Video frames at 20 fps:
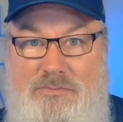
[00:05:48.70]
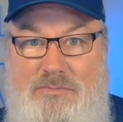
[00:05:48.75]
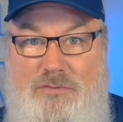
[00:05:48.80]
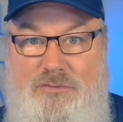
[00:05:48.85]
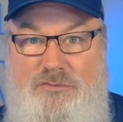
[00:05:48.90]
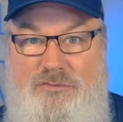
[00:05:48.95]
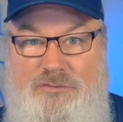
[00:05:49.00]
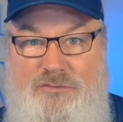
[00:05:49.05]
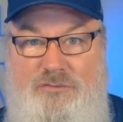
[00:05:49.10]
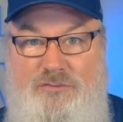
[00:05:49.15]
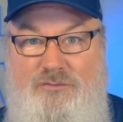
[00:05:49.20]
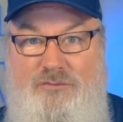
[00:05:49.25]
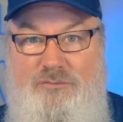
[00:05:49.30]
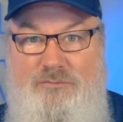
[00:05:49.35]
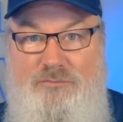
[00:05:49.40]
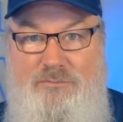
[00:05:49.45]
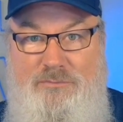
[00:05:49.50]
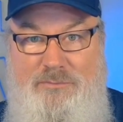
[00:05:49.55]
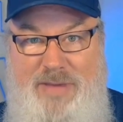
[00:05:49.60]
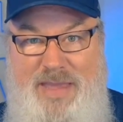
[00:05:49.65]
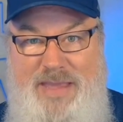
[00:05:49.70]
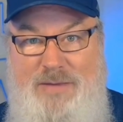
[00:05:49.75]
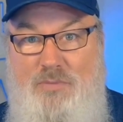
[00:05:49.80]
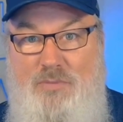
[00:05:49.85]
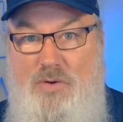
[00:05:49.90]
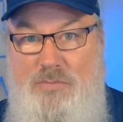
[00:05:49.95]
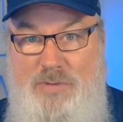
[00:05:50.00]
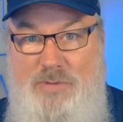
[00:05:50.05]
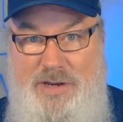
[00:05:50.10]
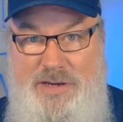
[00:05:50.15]
Two, make
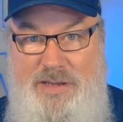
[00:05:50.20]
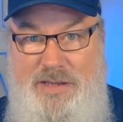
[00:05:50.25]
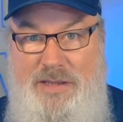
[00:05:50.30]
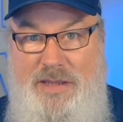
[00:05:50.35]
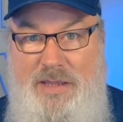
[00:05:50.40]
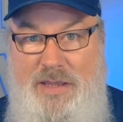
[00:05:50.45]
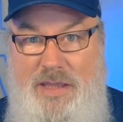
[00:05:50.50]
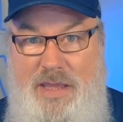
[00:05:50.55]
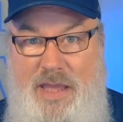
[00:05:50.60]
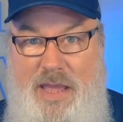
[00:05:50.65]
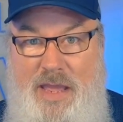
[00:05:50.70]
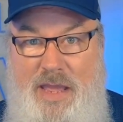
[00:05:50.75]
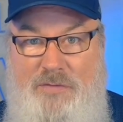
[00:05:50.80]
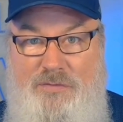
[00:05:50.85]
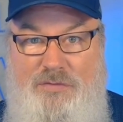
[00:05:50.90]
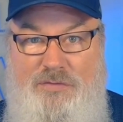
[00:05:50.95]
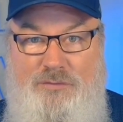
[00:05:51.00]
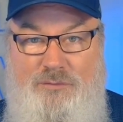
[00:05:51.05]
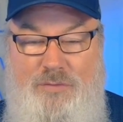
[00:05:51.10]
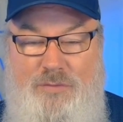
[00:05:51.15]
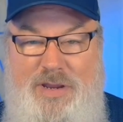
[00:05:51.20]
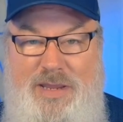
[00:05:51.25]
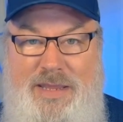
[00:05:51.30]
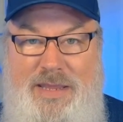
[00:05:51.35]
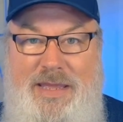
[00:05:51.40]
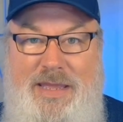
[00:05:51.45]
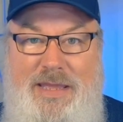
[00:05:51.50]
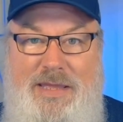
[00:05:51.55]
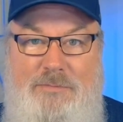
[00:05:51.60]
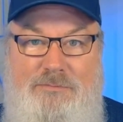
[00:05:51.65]
more money. And
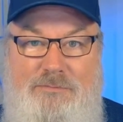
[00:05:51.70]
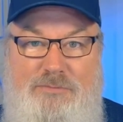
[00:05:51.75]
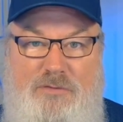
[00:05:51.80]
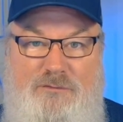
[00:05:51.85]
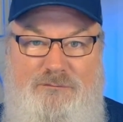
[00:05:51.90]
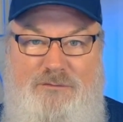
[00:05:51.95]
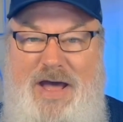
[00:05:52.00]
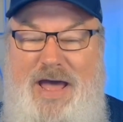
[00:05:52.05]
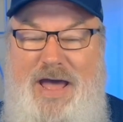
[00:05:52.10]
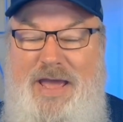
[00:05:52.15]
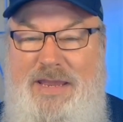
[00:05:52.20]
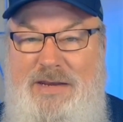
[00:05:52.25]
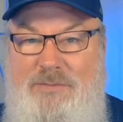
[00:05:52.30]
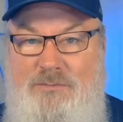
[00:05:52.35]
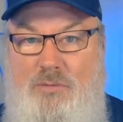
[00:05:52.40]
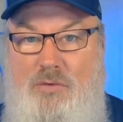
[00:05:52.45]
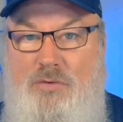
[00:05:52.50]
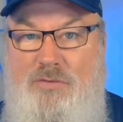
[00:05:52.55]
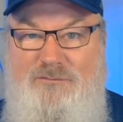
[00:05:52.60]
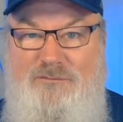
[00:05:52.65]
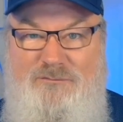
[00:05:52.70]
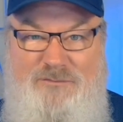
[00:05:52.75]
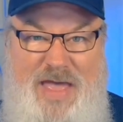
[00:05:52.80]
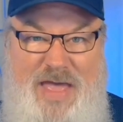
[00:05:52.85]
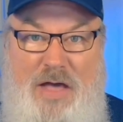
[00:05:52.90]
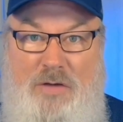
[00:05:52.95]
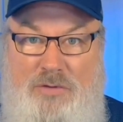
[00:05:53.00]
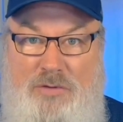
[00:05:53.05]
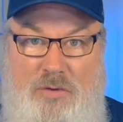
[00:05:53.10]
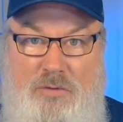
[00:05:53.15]
three, provide more
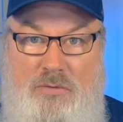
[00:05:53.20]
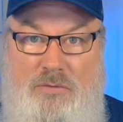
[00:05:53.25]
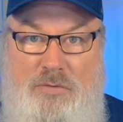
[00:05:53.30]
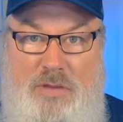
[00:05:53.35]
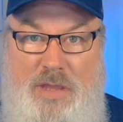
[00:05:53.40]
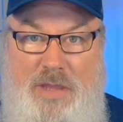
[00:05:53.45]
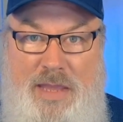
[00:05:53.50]
value.